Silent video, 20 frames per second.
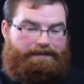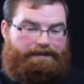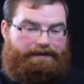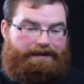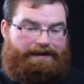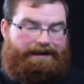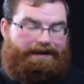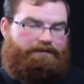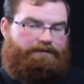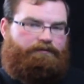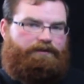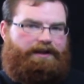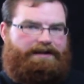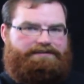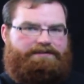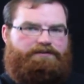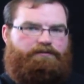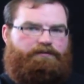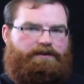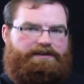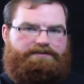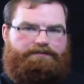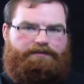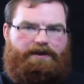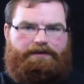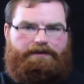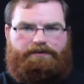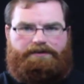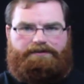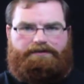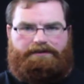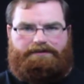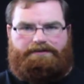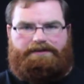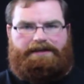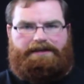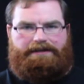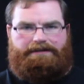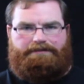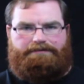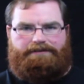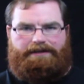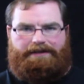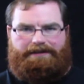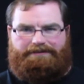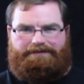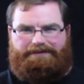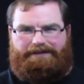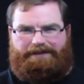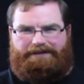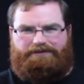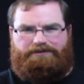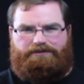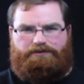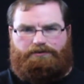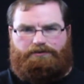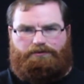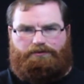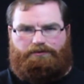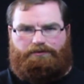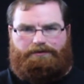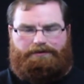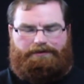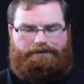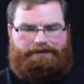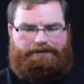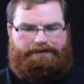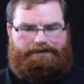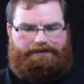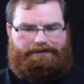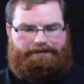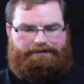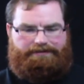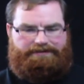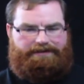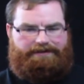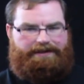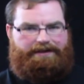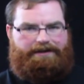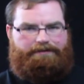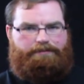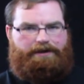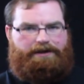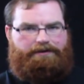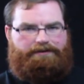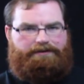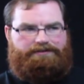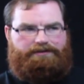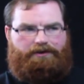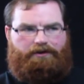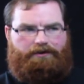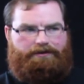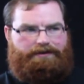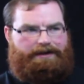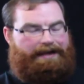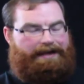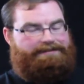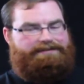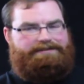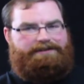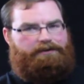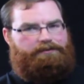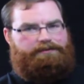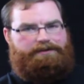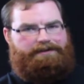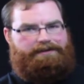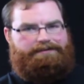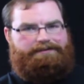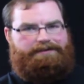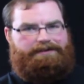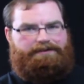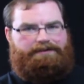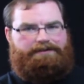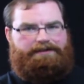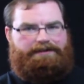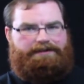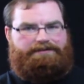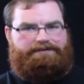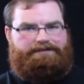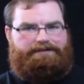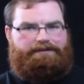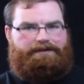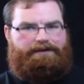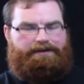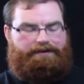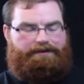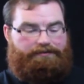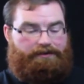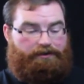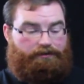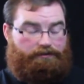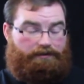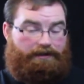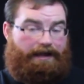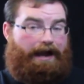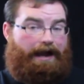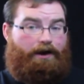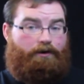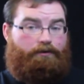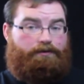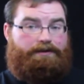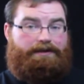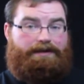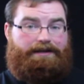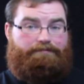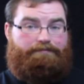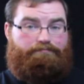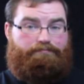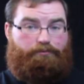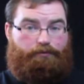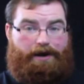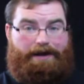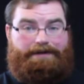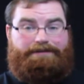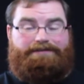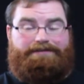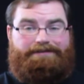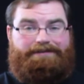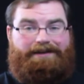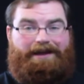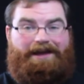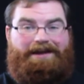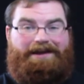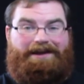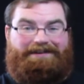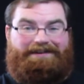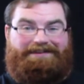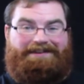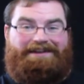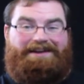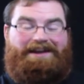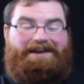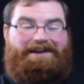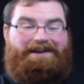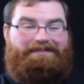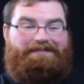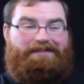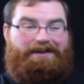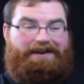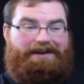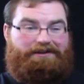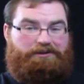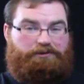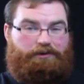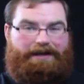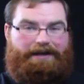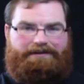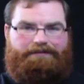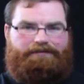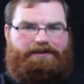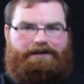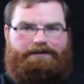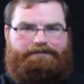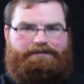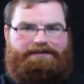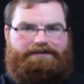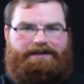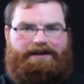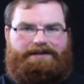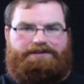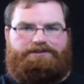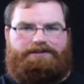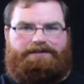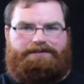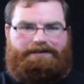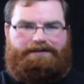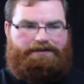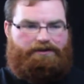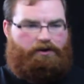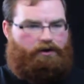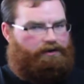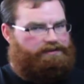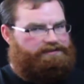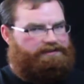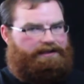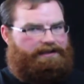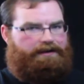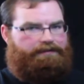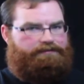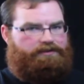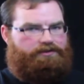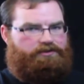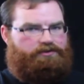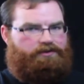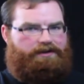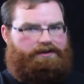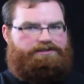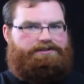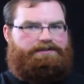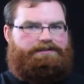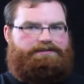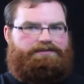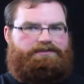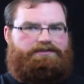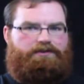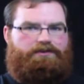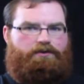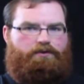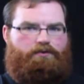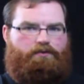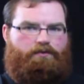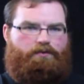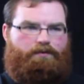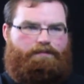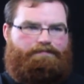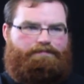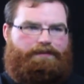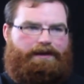it kind of flies in the face of everything they do. Scion powers are not stealthy in the least. They're loud and bright, and they attract a lot of attention, cause a lot of destruction. So